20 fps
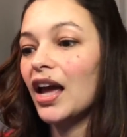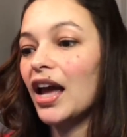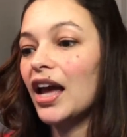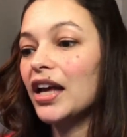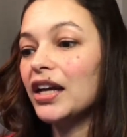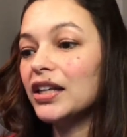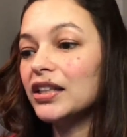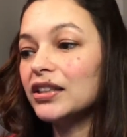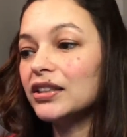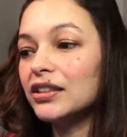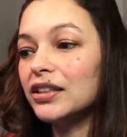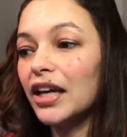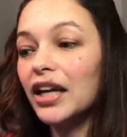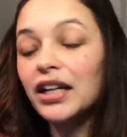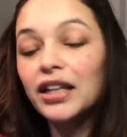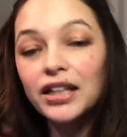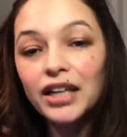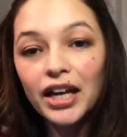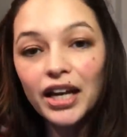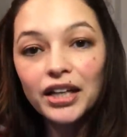and is
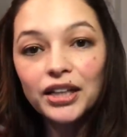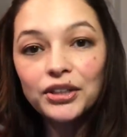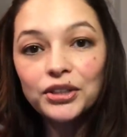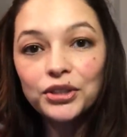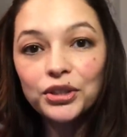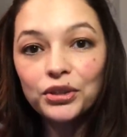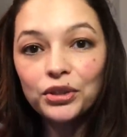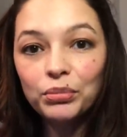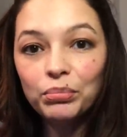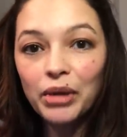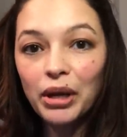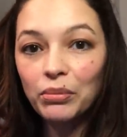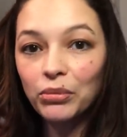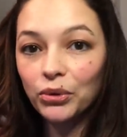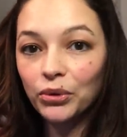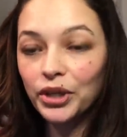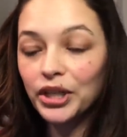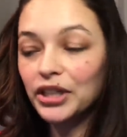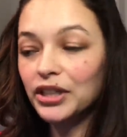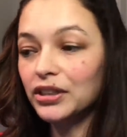dedicated to the
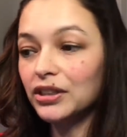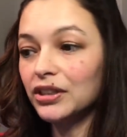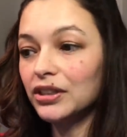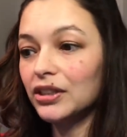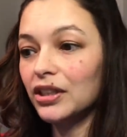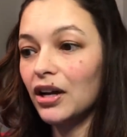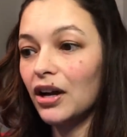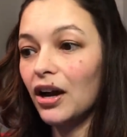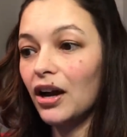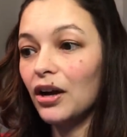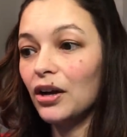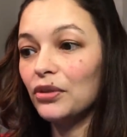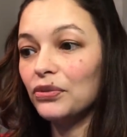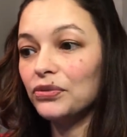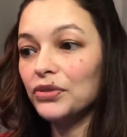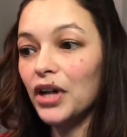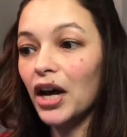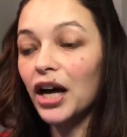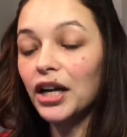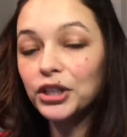memories of
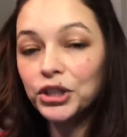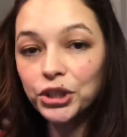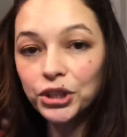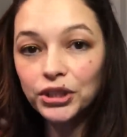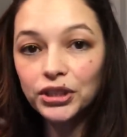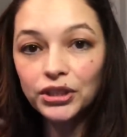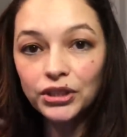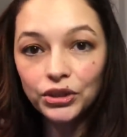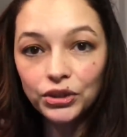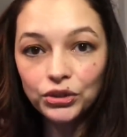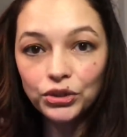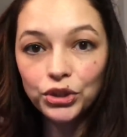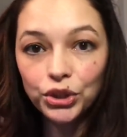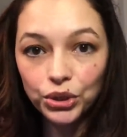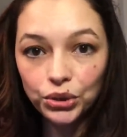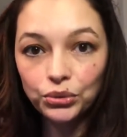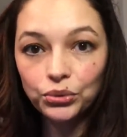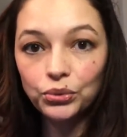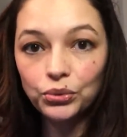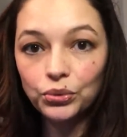not just
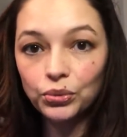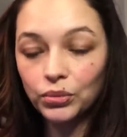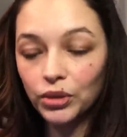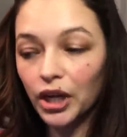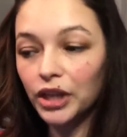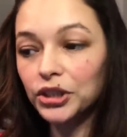two